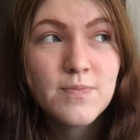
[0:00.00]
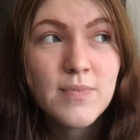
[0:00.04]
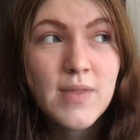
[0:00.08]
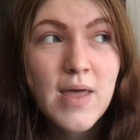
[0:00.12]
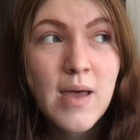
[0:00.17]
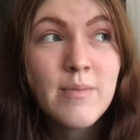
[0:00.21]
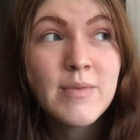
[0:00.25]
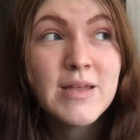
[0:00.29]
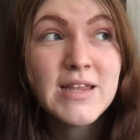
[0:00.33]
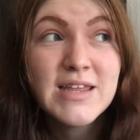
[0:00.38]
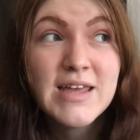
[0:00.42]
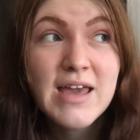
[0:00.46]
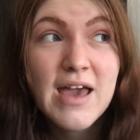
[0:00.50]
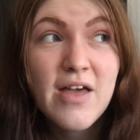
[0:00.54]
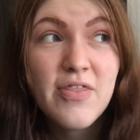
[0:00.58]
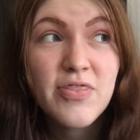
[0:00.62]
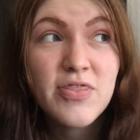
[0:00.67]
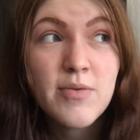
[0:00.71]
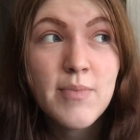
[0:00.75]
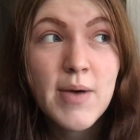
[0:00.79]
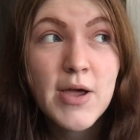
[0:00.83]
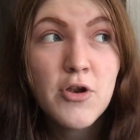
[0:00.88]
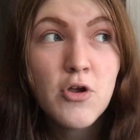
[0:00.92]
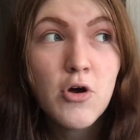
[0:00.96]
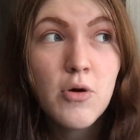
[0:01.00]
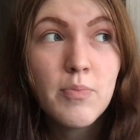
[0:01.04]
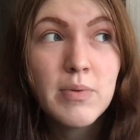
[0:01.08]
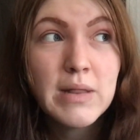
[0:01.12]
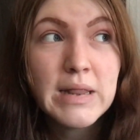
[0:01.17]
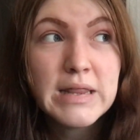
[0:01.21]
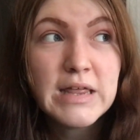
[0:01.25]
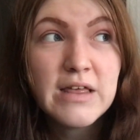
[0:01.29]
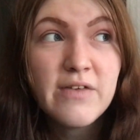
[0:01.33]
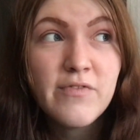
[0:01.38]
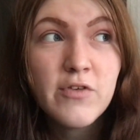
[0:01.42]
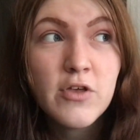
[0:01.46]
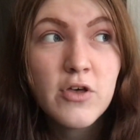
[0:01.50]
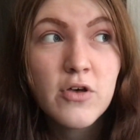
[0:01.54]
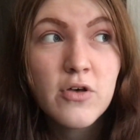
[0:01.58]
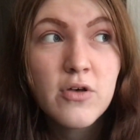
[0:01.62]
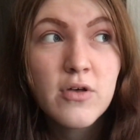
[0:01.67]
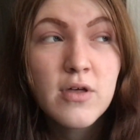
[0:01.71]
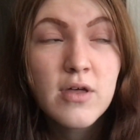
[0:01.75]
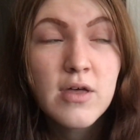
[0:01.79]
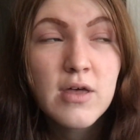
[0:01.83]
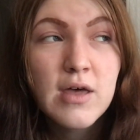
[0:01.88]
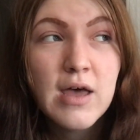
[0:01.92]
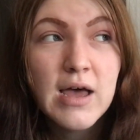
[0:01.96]
I mean, yeah, they might not believe you
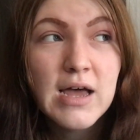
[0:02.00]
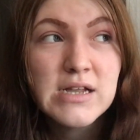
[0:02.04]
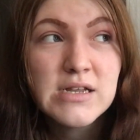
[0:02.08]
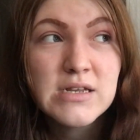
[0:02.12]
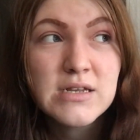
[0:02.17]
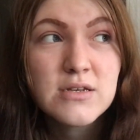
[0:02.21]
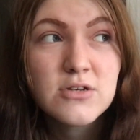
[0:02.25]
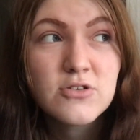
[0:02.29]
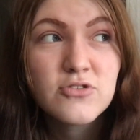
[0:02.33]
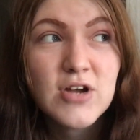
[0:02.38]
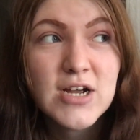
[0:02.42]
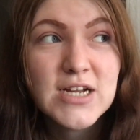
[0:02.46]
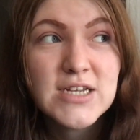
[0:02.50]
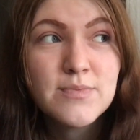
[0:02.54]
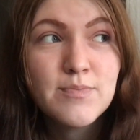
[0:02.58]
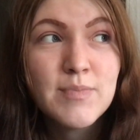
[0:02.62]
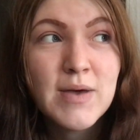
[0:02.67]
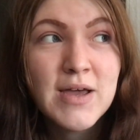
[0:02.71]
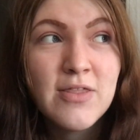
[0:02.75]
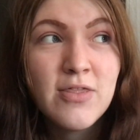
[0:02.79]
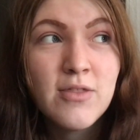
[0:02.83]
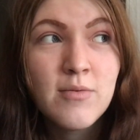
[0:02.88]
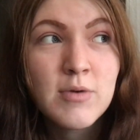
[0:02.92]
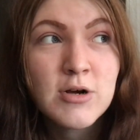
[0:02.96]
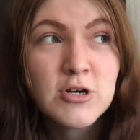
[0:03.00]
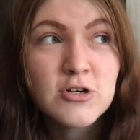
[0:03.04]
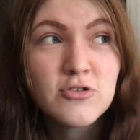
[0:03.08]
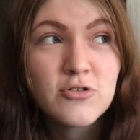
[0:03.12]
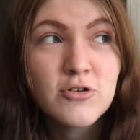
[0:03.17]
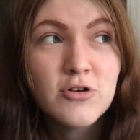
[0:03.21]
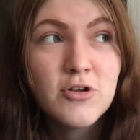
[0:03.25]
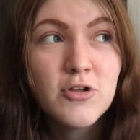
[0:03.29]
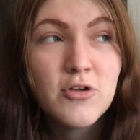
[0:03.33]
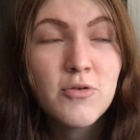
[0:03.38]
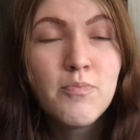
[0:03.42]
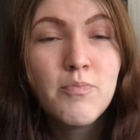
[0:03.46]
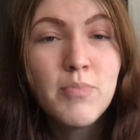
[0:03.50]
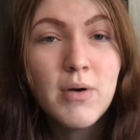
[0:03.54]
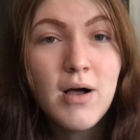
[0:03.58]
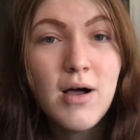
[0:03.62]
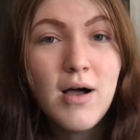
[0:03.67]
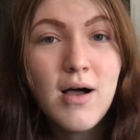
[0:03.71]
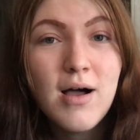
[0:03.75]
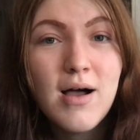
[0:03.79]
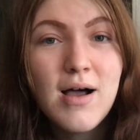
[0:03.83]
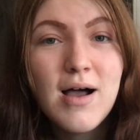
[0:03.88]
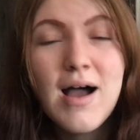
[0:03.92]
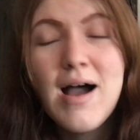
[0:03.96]
and try to pin the murder on you,
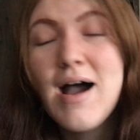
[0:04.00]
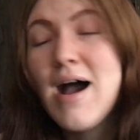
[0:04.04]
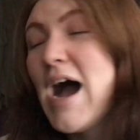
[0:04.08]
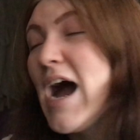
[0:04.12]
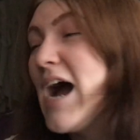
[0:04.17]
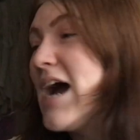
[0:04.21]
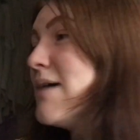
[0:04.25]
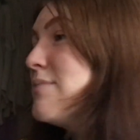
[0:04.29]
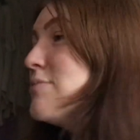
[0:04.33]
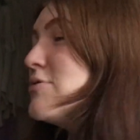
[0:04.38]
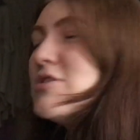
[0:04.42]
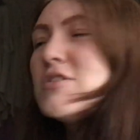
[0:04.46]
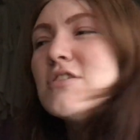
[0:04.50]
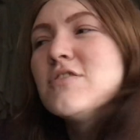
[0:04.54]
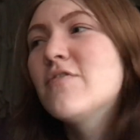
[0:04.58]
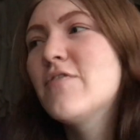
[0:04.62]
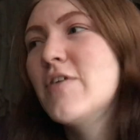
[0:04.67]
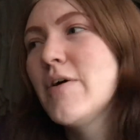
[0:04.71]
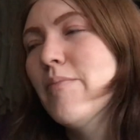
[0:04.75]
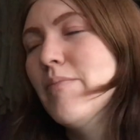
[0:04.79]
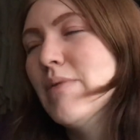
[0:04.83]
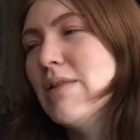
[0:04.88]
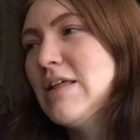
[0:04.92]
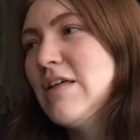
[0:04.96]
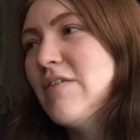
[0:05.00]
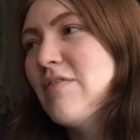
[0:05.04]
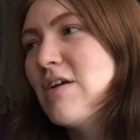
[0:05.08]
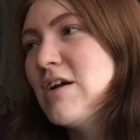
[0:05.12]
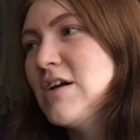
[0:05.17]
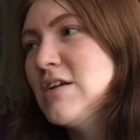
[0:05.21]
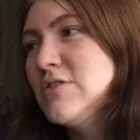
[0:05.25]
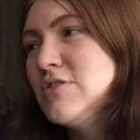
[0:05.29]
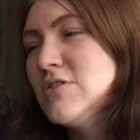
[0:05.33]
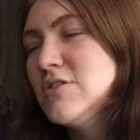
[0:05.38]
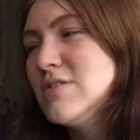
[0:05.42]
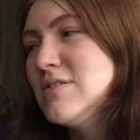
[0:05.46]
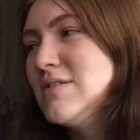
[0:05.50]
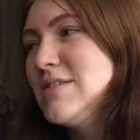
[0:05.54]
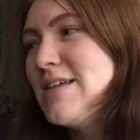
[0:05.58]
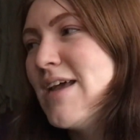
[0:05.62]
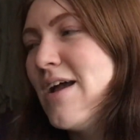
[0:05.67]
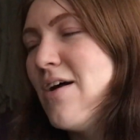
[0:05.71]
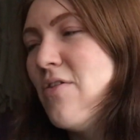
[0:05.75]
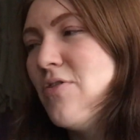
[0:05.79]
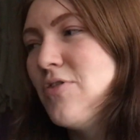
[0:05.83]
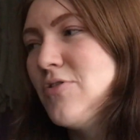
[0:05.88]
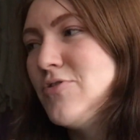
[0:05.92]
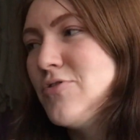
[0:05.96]
but I'm just a firm believer in just
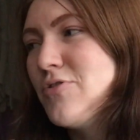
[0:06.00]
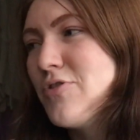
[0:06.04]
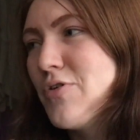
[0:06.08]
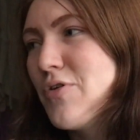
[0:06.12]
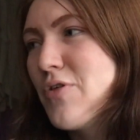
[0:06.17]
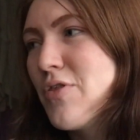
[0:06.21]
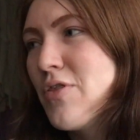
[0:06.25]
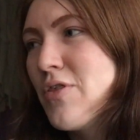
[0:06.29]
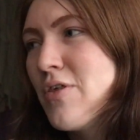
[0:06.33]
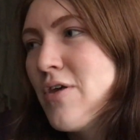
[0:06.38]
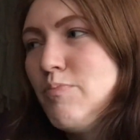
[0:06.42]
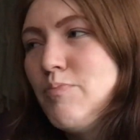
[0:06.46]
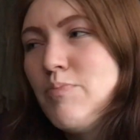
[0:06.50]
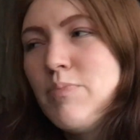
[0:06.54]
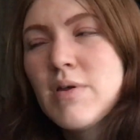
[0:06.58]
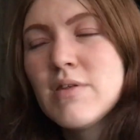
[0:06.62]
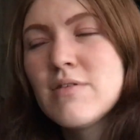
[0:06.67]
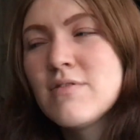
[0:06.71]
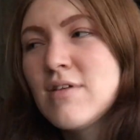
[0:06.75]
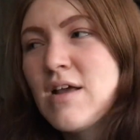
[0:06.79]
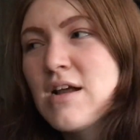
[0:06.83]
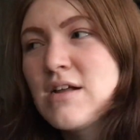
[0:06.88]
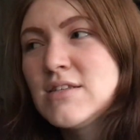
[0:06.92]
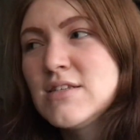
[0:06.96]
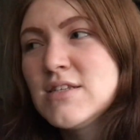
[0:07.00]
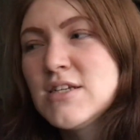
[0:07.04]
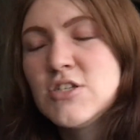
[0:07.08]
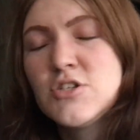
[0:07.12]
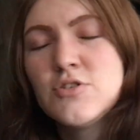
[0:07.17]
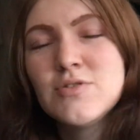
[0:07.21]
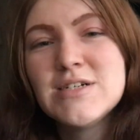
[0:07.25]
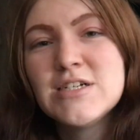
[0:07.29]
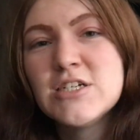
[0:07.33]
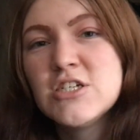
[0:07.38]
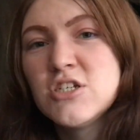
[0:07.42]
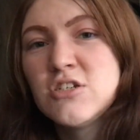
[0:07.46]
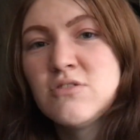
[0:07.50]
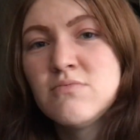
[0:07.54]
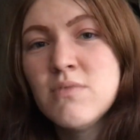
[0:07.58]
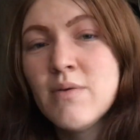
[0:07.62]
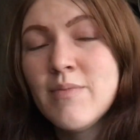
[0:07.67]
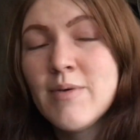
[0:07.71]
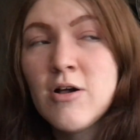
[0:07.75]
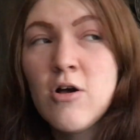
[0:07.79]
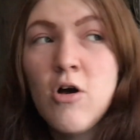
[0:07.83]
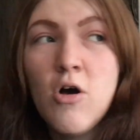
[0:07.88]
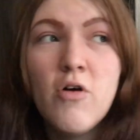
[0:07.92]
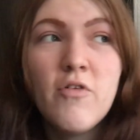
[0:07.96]
telling the truth. Certain situations
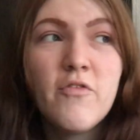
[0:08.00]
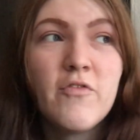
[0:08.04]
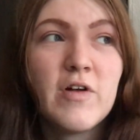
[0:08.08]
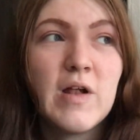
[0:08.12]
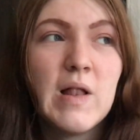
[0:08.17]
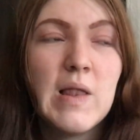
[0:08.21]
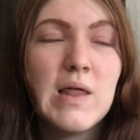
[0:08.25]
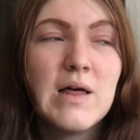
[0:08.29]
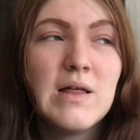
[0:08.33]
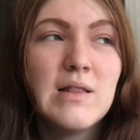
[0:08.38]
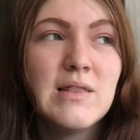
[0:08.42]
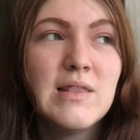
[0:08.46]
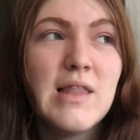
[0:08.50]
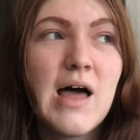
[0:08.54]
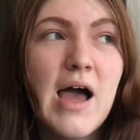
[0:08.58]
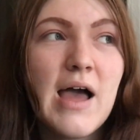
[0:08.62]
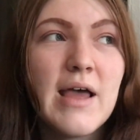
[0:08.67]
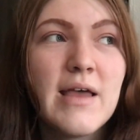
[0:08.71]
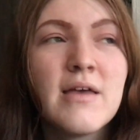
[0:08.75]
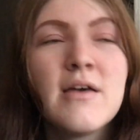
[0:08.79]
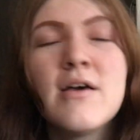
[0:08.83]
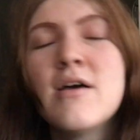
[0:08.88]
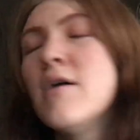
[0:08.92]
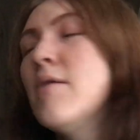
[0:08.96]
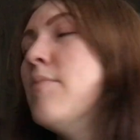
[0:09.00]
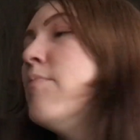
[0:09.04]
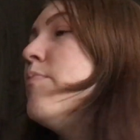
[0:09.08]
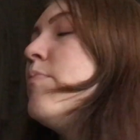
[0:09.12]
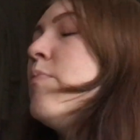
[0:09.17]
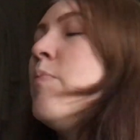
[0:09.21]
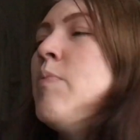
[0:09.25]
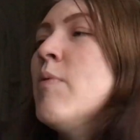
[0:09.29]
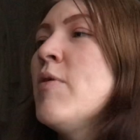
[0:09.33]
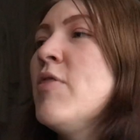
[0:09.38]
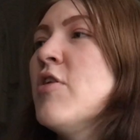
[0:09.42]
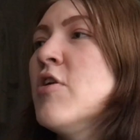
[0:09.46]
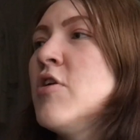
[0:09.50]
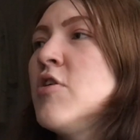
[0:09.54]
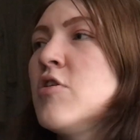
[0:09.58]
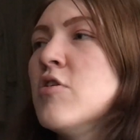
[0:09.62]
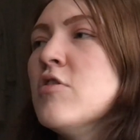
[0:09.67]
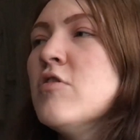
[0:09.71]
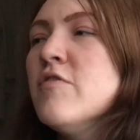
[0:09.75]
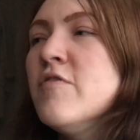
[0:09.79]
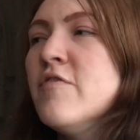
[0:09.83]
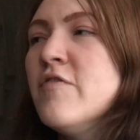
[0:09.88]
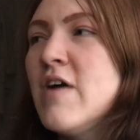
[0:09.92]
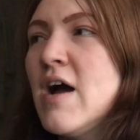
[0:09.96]
maybe call for a little lie, but the
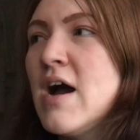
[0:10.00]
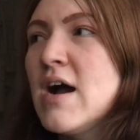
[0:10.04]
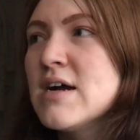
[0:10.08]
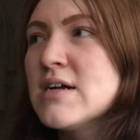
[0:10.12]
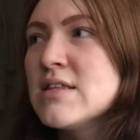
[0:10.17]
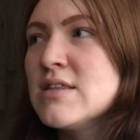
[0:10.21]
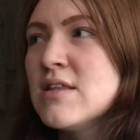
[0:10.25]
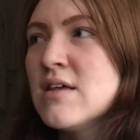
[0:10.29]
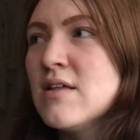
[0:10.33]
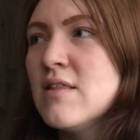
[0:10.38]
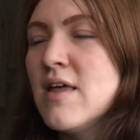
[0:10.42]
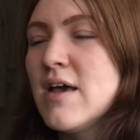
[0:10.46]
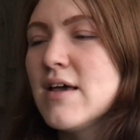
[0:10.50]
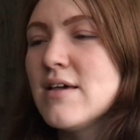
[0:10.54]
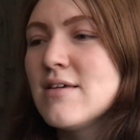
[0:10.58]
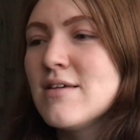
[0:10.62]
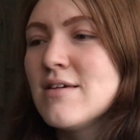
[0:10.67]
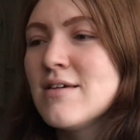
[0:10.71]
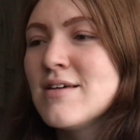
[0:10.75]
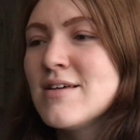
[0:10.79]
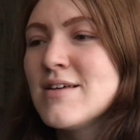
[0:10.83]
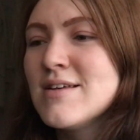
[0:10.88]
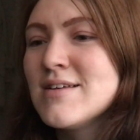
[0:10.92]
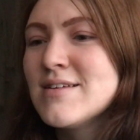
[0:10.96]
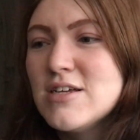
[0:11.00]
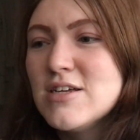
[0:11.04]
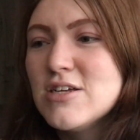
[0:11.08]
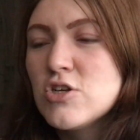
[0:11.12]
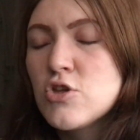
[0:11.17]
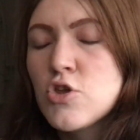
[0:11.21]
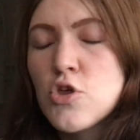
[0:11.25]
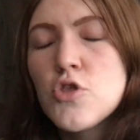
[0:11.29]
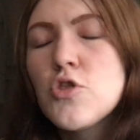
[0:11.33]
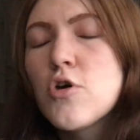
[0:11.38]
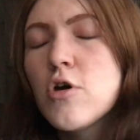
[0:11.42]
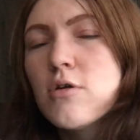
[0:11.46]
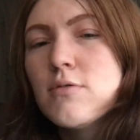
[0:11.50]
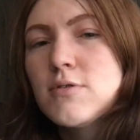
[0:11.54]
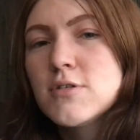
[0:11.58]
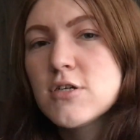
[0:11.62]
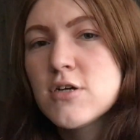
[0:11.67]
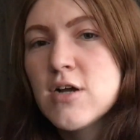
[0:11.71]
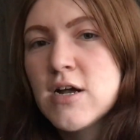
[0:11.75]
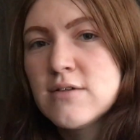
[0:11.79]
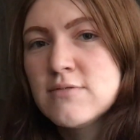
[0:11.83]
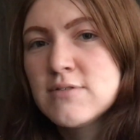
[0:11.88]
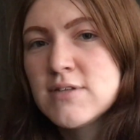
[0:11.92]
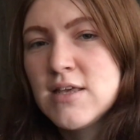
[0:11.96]
sheer fact that, like, she thought it was her
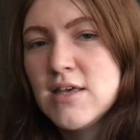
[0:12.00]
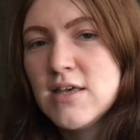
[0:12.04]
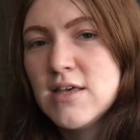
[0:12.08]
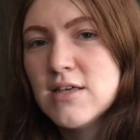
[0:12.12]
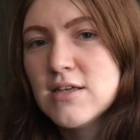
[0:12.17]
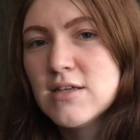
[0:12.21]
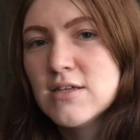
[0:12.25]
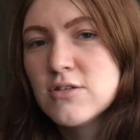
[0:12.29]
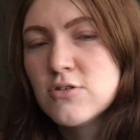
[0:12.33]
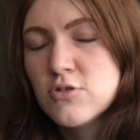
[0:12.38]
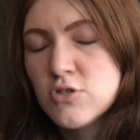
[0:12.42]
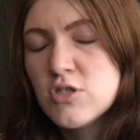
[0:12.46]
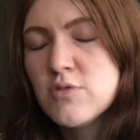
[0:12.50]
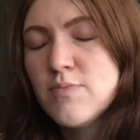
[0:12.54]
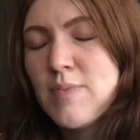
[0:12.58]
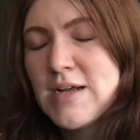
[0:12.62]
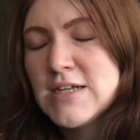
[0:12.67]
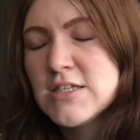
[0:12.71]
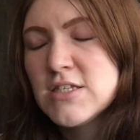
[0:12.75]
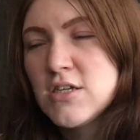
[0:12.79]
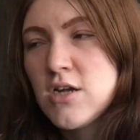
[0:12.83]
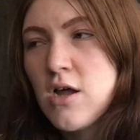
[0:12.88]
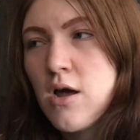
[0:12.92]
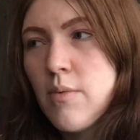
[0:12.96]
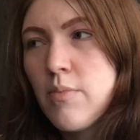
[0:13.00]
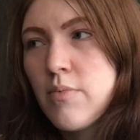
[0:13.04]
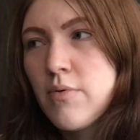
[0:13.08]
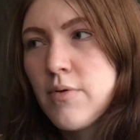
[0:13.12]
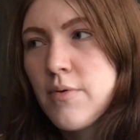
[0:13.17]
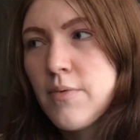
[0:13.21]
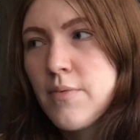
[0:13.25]
house key, so she picked it up.